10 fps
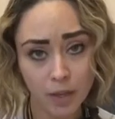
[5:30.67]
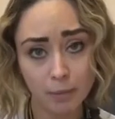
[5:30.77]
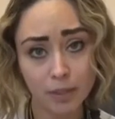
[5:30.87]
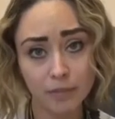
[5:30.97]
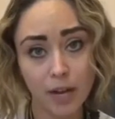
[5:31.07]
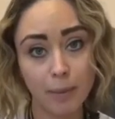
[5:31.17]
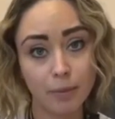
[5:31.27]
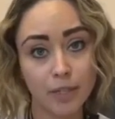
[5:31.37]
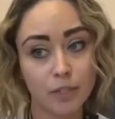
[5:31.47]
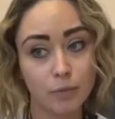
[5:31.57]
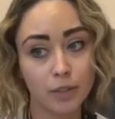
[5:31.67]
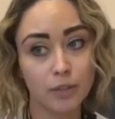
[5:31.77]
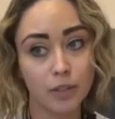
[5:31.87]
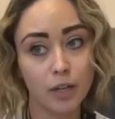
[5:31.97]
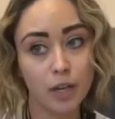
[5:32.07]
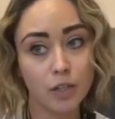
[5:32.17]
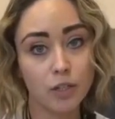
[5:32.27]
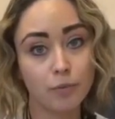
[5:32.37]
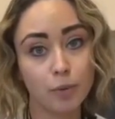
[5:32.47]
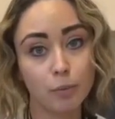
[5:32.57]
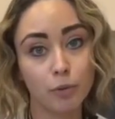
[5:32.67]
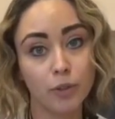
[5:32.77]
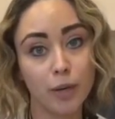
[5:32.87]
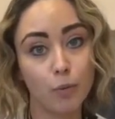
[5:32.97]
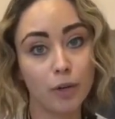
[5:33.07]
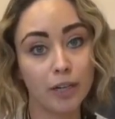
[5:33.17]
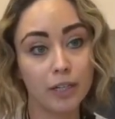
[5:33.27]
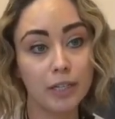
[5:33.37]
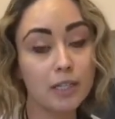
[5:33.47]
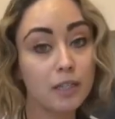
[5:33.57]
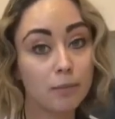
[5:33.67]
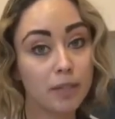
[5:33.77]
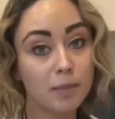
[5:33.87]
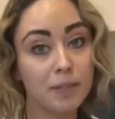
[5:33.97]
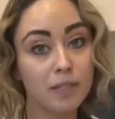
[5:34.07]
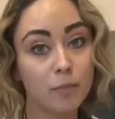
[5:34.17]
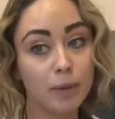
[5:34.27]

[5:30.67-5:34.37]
I believe Kaplan has a really good software program where it is a little bit expensive,